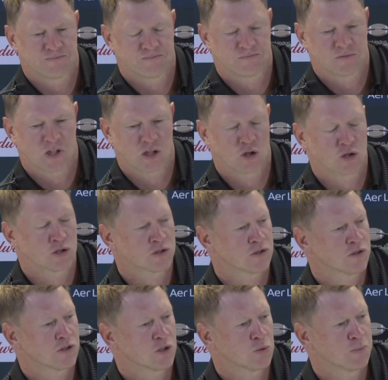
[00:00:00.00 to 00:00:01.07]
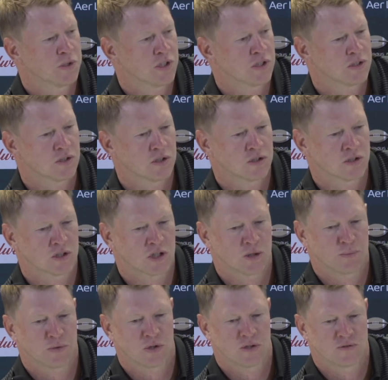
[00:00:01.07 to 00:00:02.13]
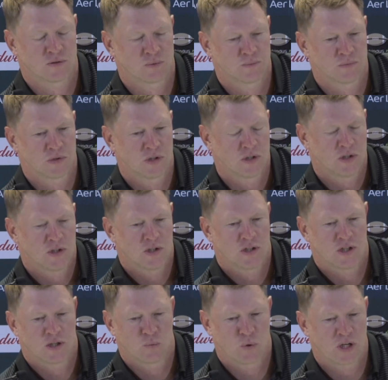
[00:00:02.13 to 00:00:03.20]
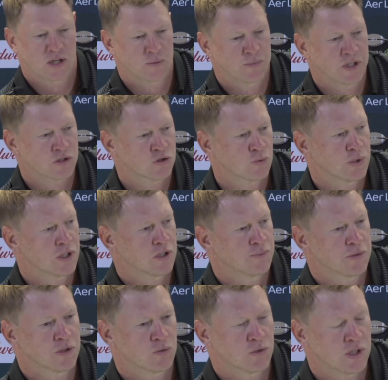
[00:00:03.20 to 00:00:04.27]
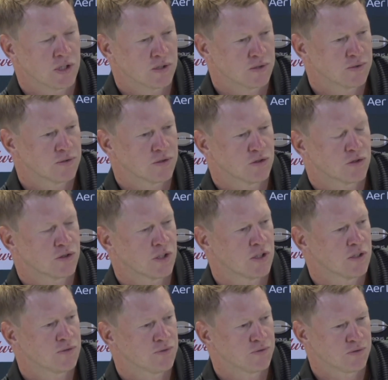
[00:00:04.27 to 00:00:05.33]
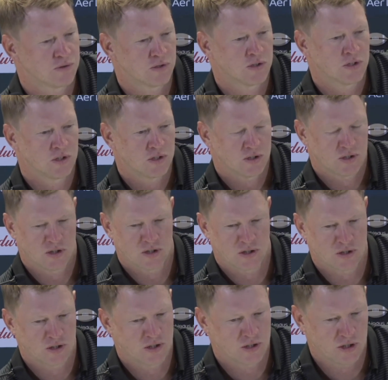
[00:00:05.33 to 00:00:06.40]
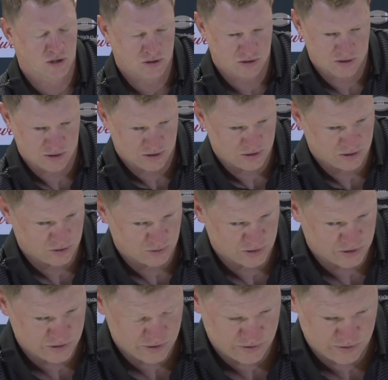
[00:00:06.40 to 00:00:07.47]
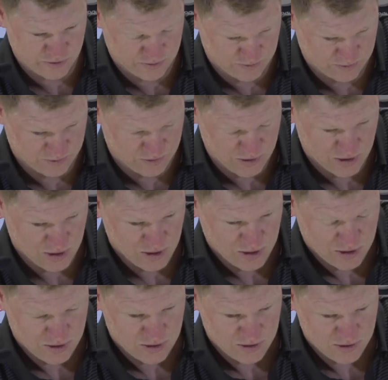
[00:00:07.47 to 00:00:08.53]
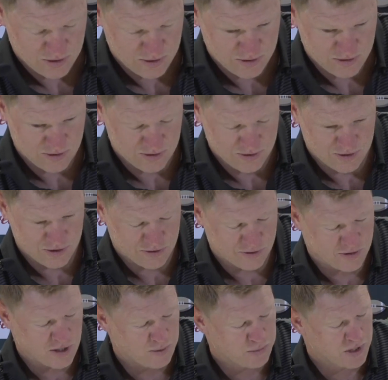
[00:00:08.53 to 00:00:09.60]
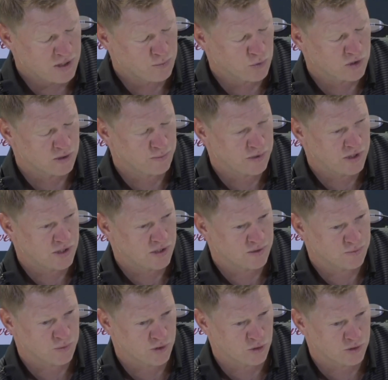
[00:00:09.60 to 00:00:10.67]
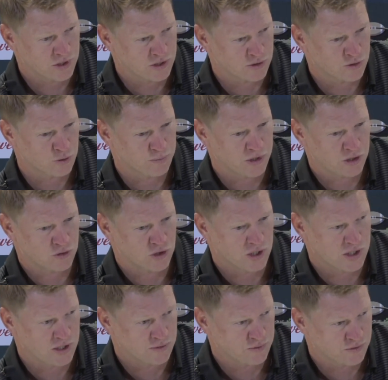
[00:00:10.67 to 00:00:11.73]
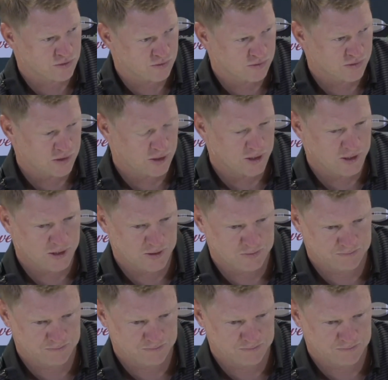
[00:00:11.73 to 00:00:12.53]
That hurt us a little bit on a couple of them. We got to make sure we get them in the right stuff. Again, you know, this is the type of game we're going to be in, where you only get so many drives, and